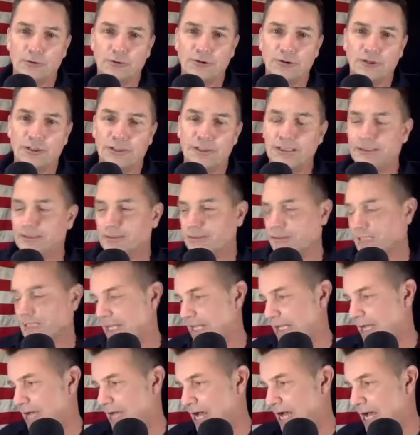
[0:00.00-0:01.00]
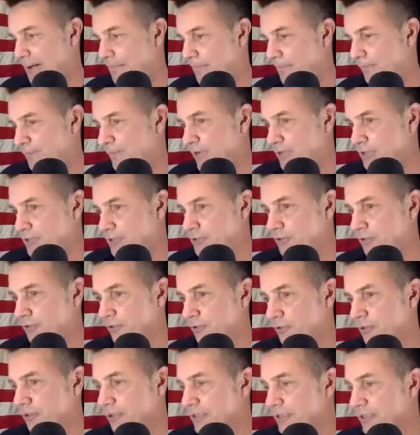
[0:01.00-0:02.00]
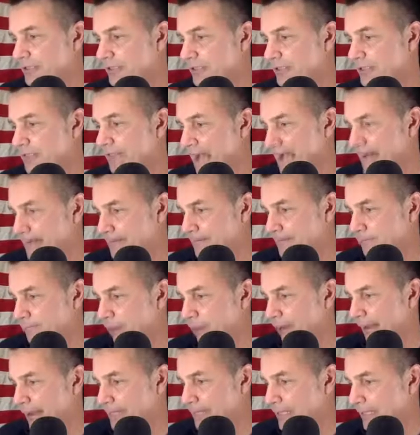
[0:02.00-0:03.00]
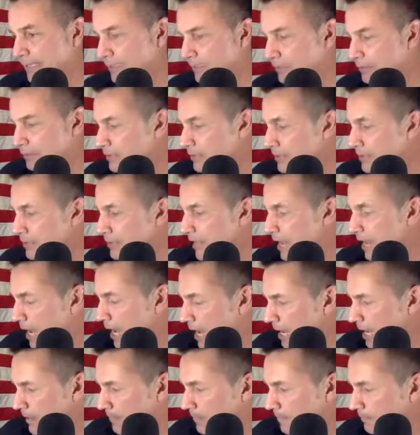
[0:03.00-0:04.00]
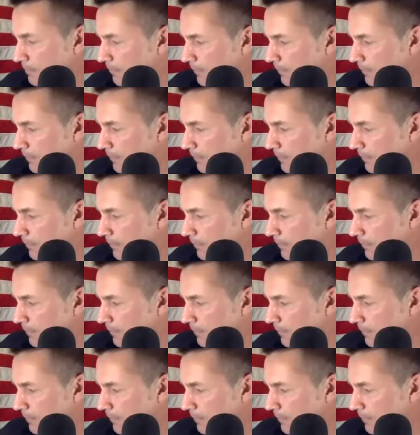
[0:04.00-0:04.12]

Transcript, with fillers: She is a uh, professional design and branding uh,